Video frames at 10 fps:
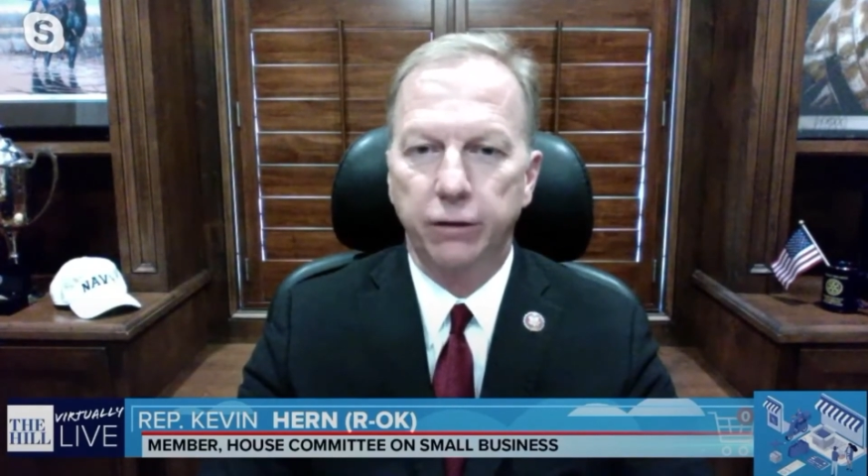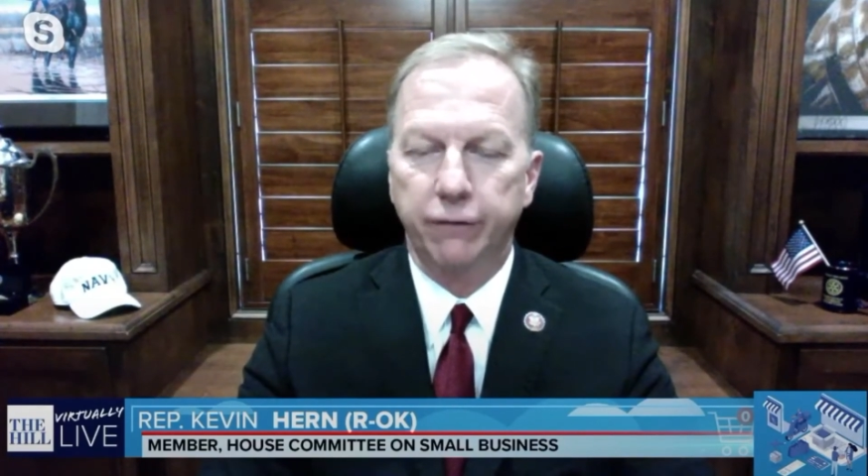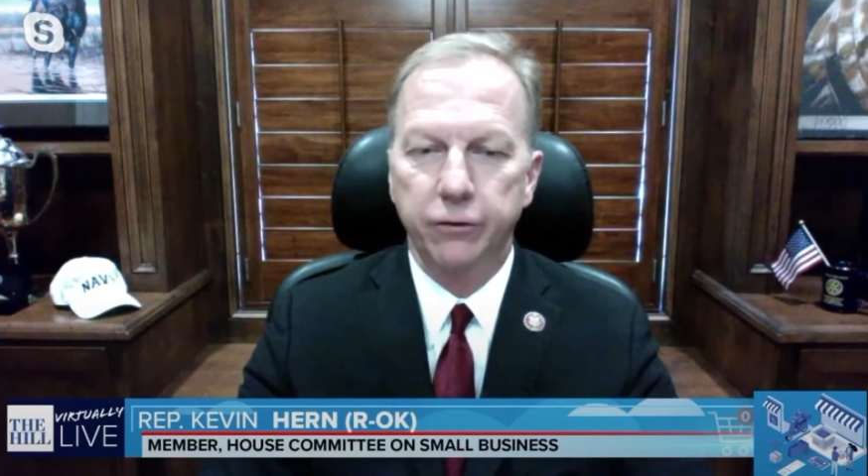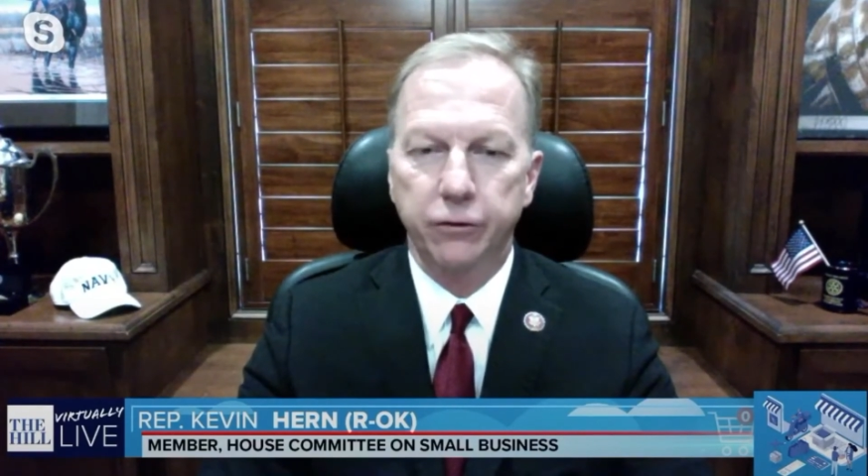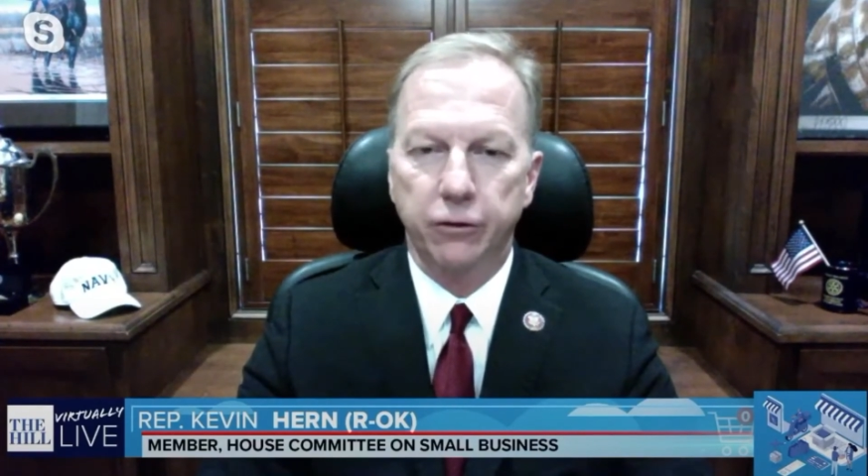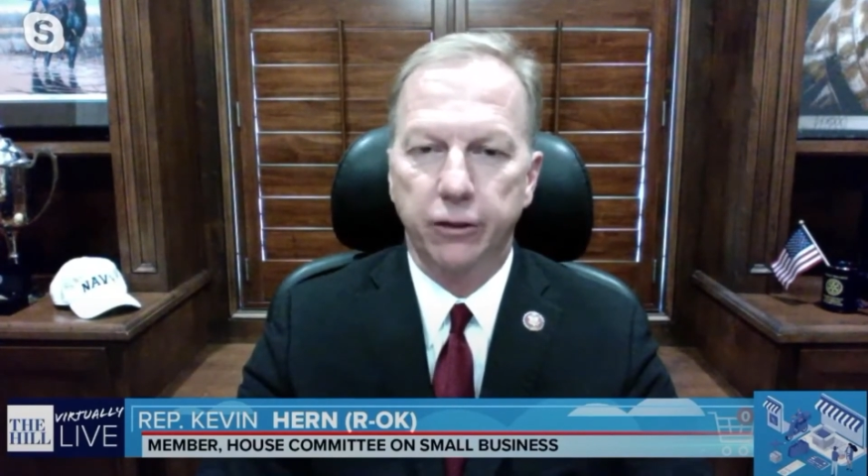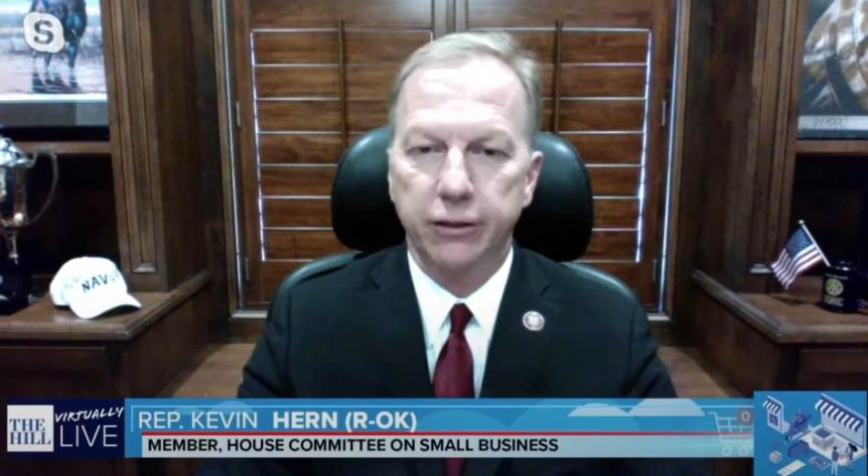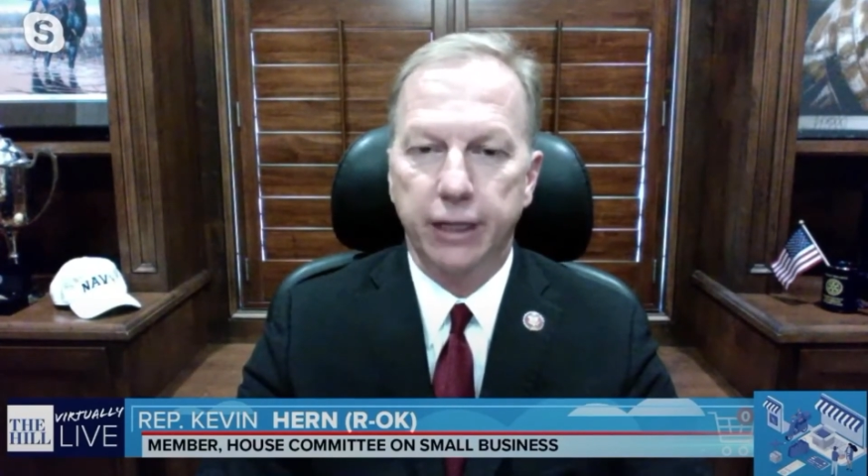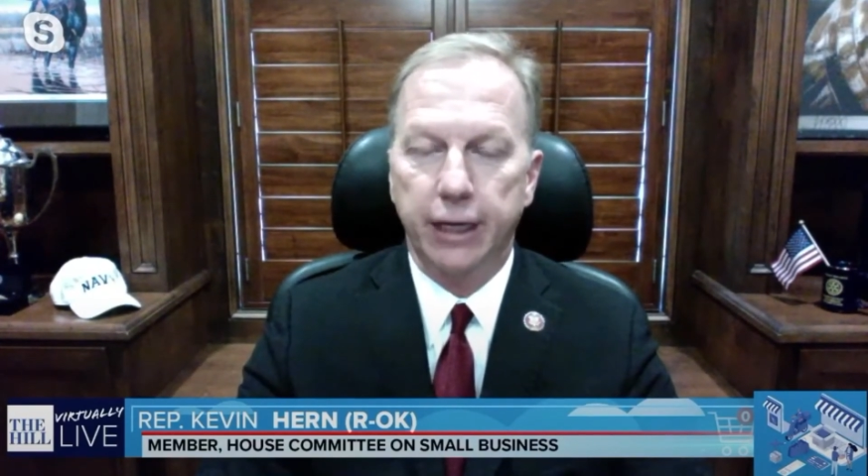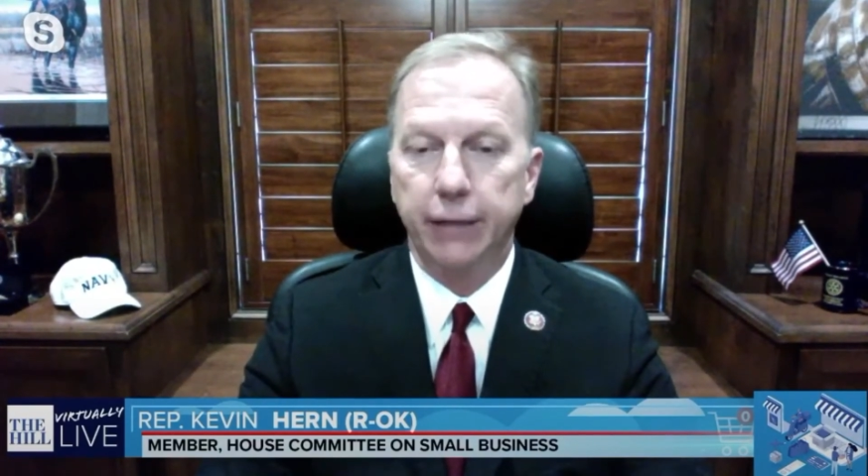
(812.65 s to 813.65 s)
the folks across
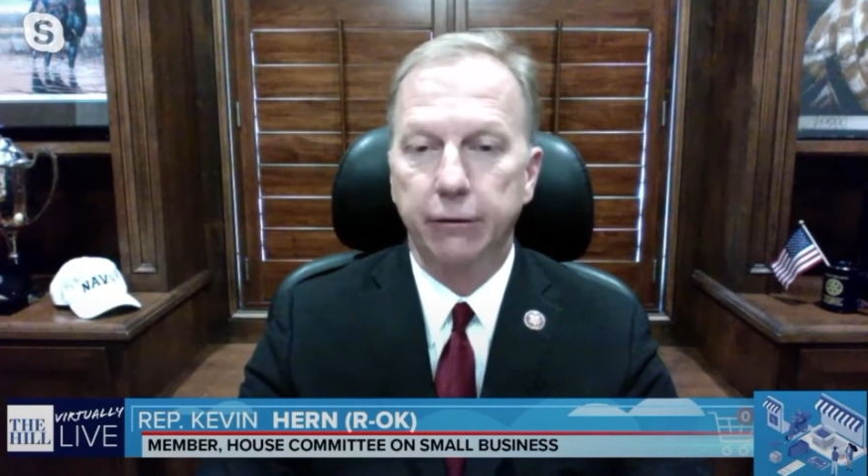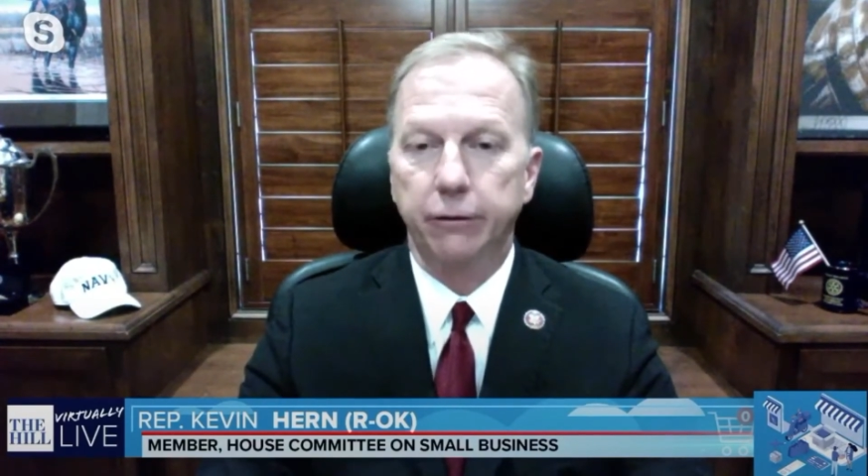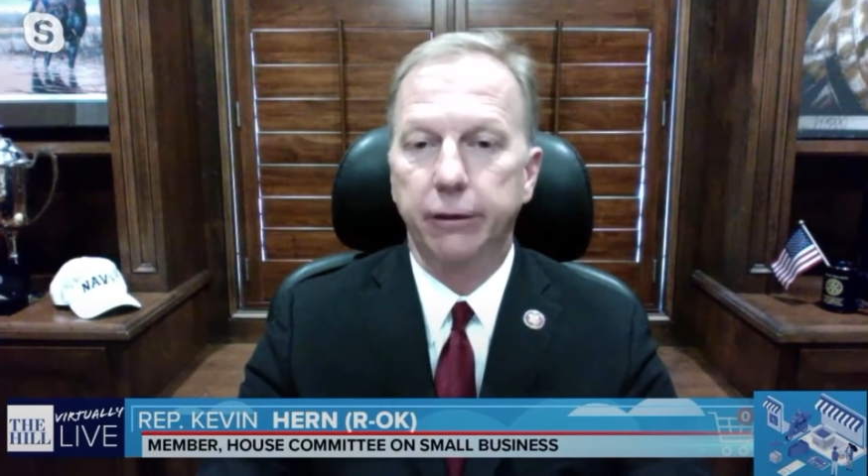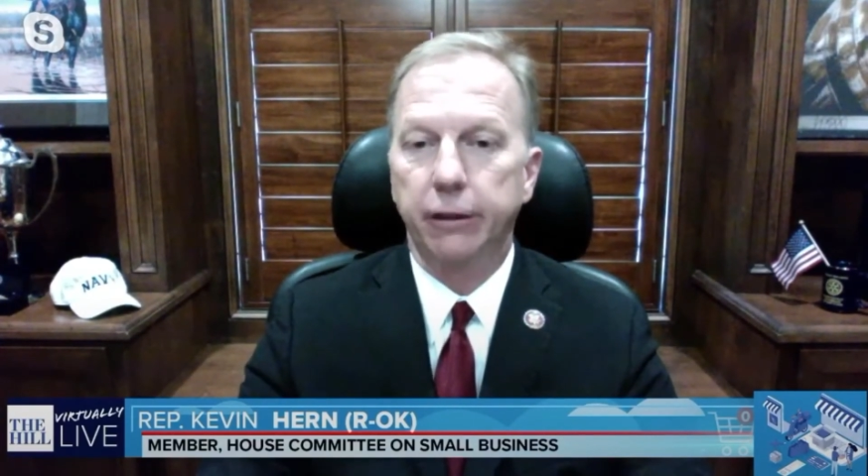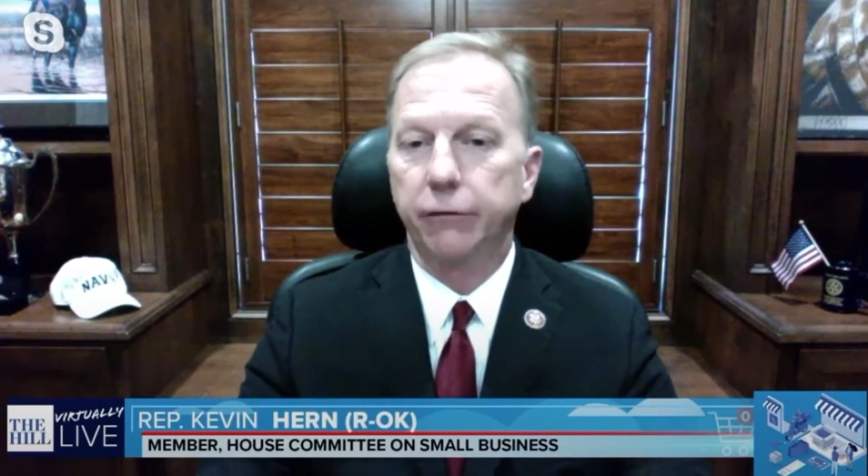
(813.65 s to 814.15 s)
the aisle or